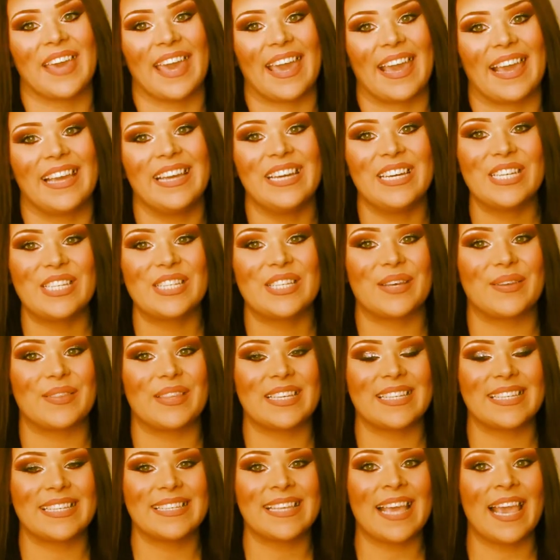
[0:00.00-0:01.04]
Okay, so
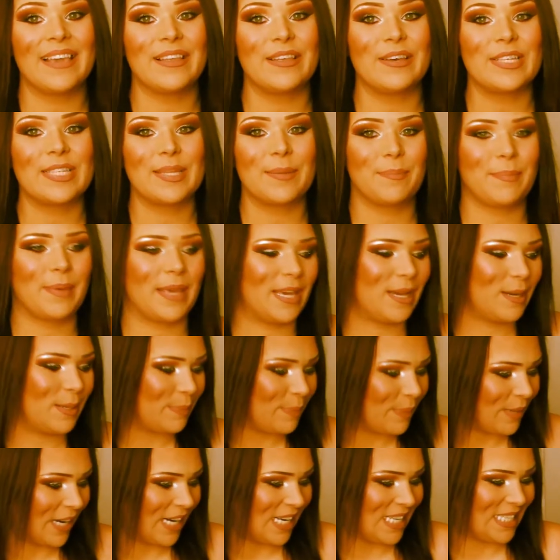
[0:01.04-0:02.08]
this is Halo's
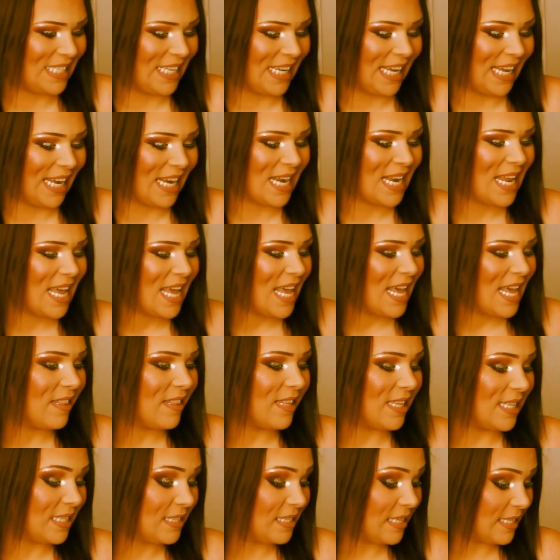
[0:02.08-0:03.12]
big present.
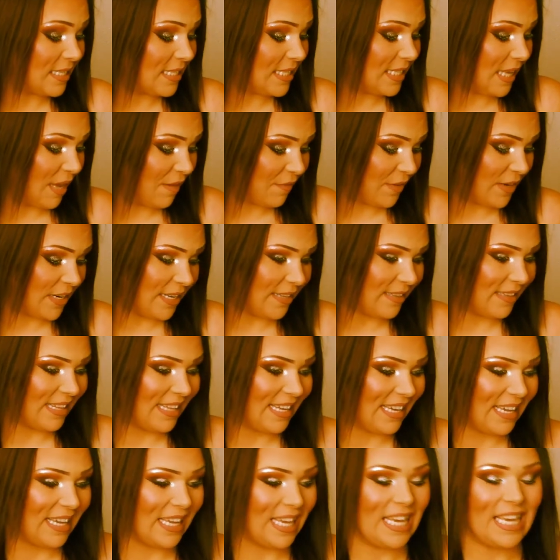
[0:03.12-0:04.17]
This
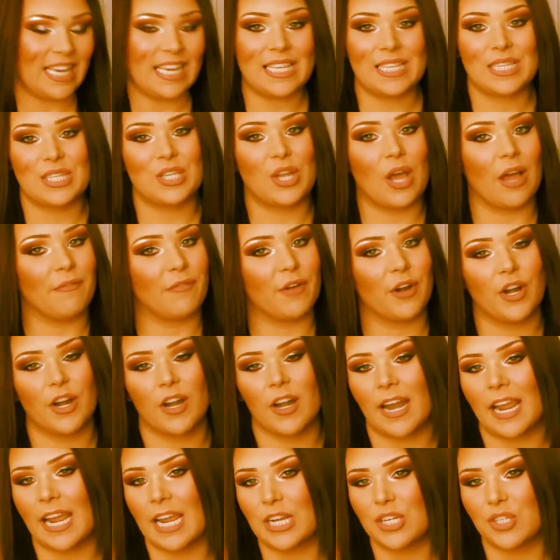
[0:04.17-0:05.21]
definitely is not for
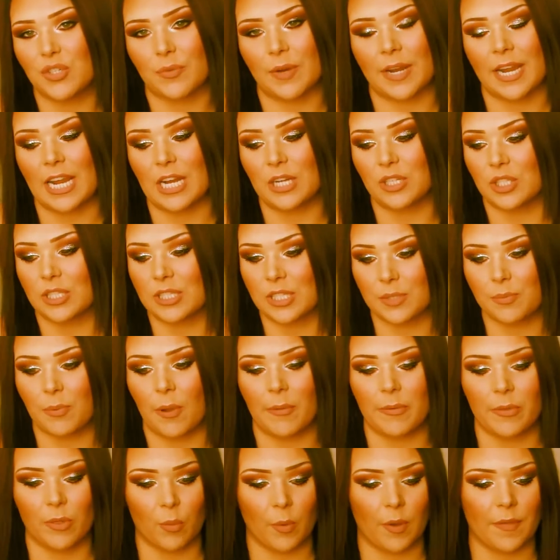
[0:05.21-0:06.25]
her age range. This is
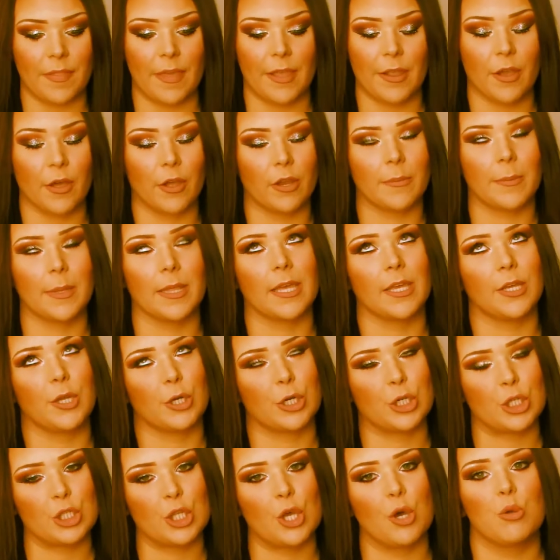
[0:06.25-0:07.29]
probably the one thing y'all are gonna be like,
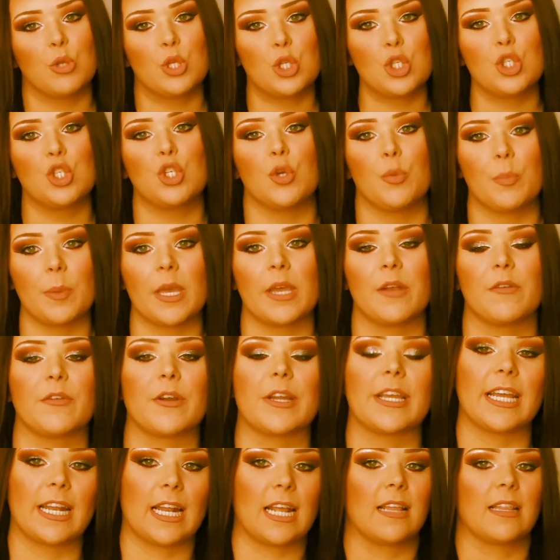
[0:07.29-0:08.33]
you're so stupid
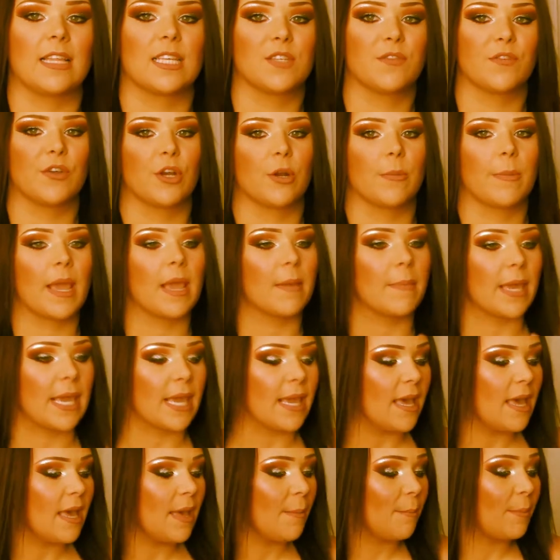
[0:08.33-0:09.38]
for getting this for your
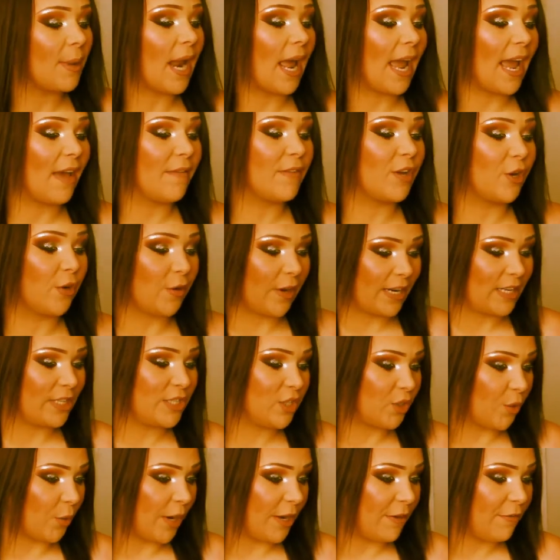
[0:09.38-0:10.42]
baby. But I have a great
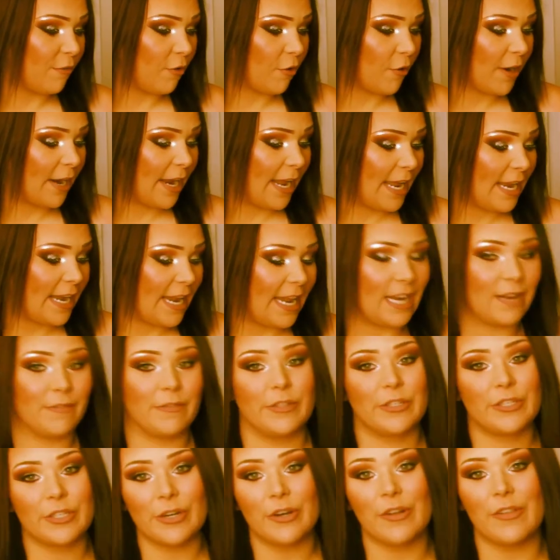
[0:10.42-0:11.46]
story for it. And if
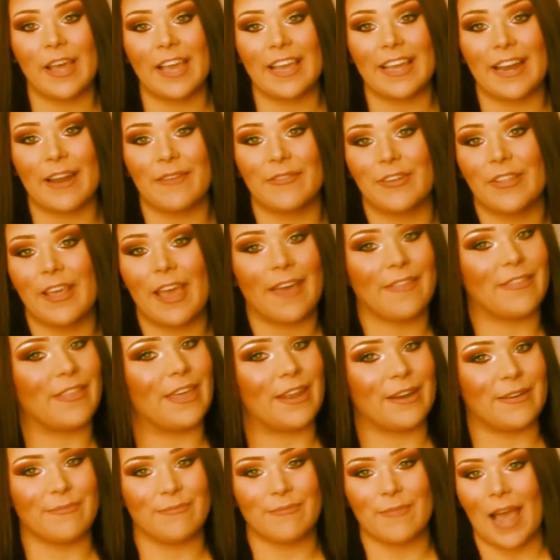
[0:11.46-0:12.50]
you still don't like it after that,
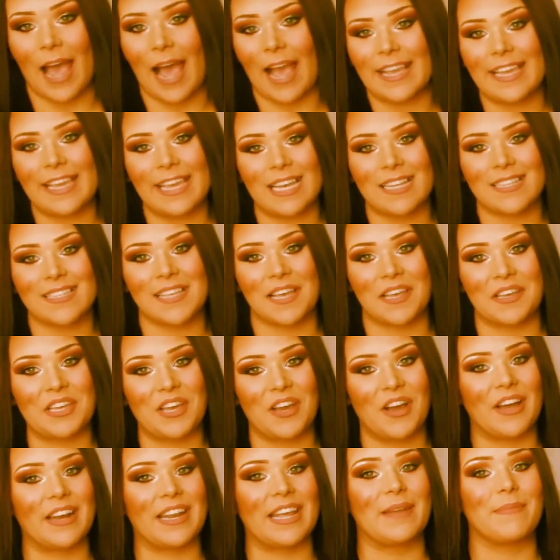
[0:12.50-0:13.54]
then I can't sell
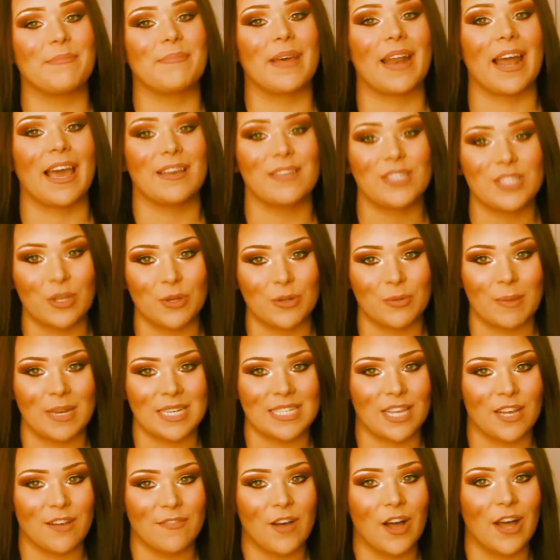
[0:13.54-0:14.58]
you on it. But I sold
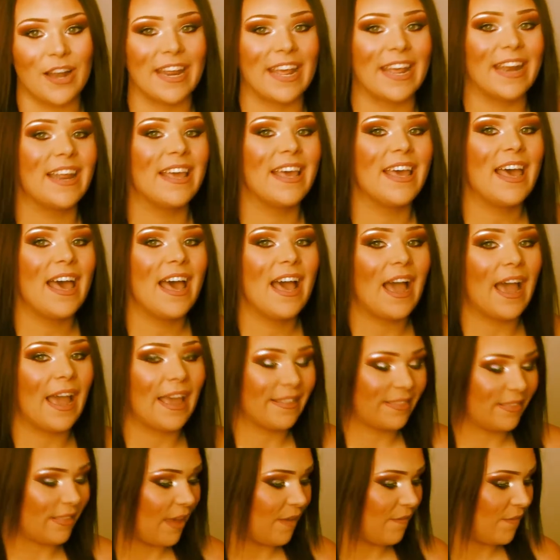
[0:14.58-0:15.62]
myself on it.
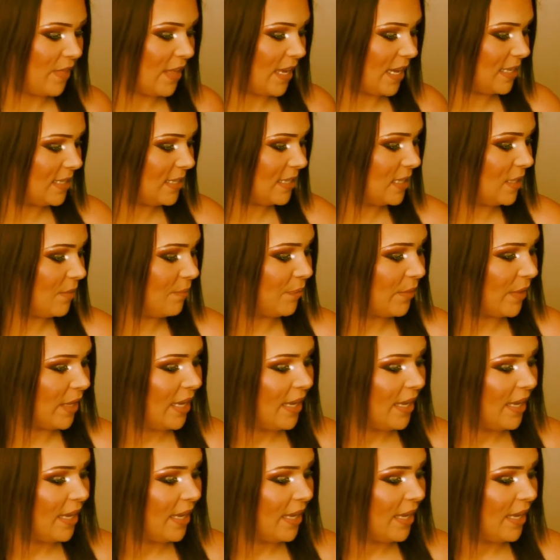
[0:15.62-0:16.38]
I love this.